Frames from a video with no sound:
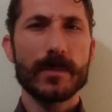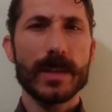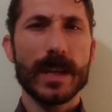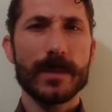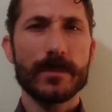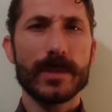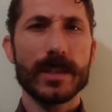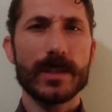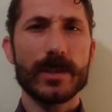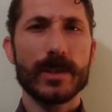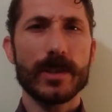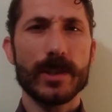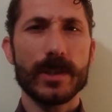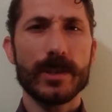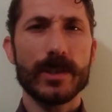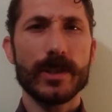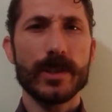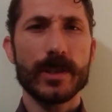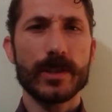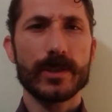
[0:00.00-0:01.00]
Sometimes it's
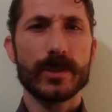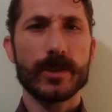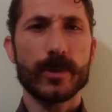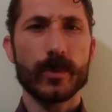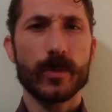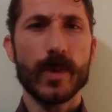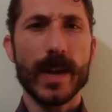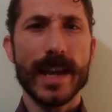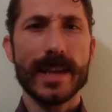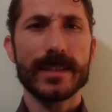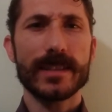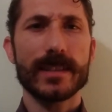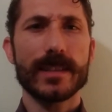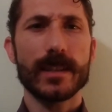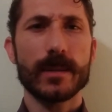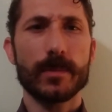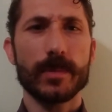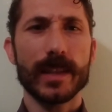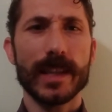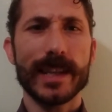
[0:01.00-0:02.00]
good just to
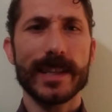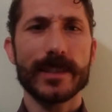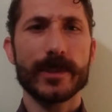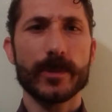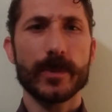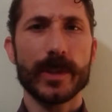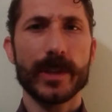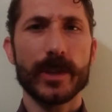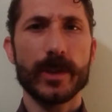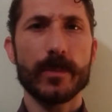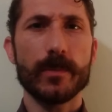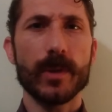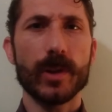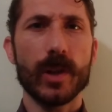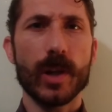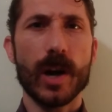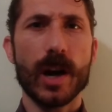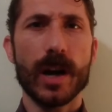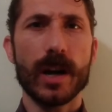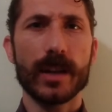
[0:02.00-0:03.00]
rest in a place where you
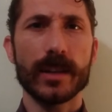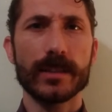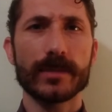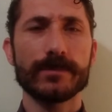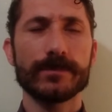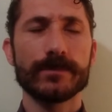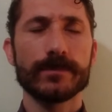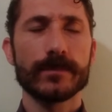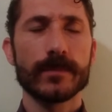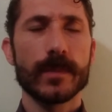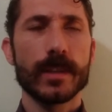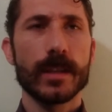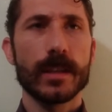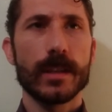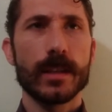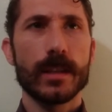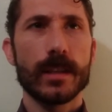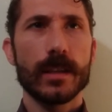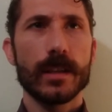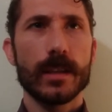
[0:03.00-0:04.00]
belong
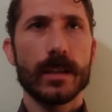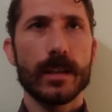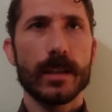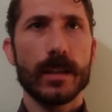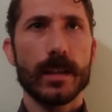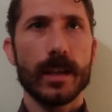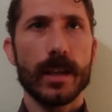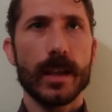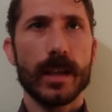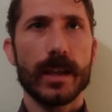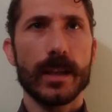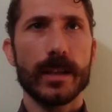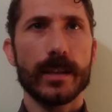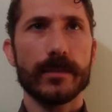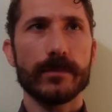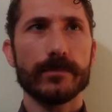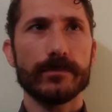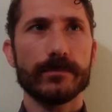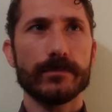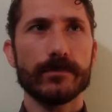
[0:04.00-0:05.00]

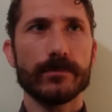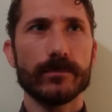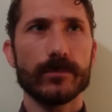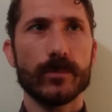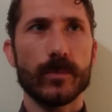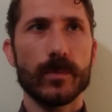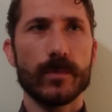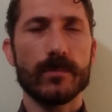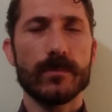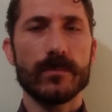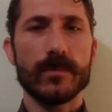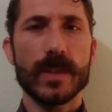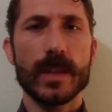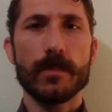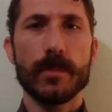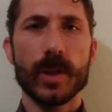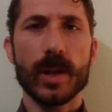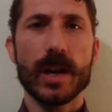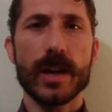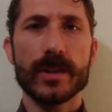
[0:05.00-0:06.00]
and
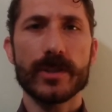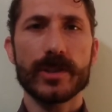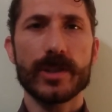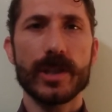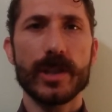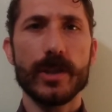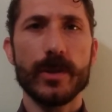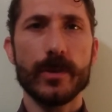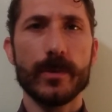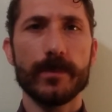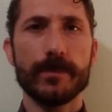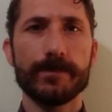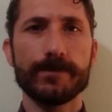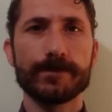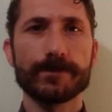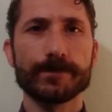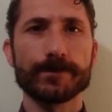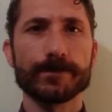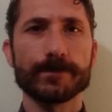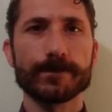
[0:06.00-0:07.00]
that belongs to you